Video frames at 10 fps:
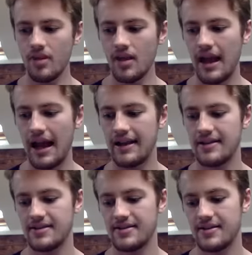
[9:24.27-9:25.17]

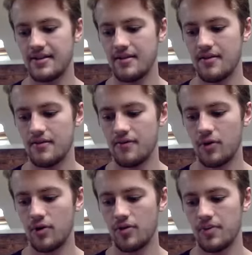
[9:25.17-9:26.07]
and for
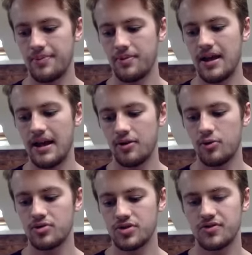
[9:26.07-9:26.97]
a lot of people, they
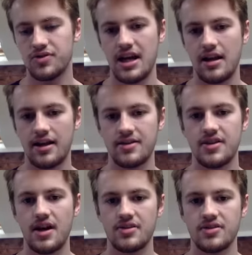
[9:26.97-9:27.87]
all sort of share like a
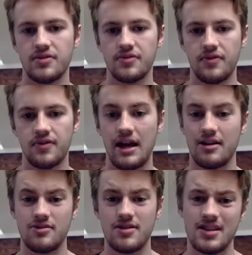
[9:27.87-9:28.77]
certain sort of
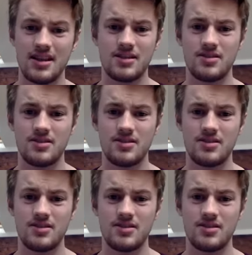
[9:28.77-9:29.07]
characteristic.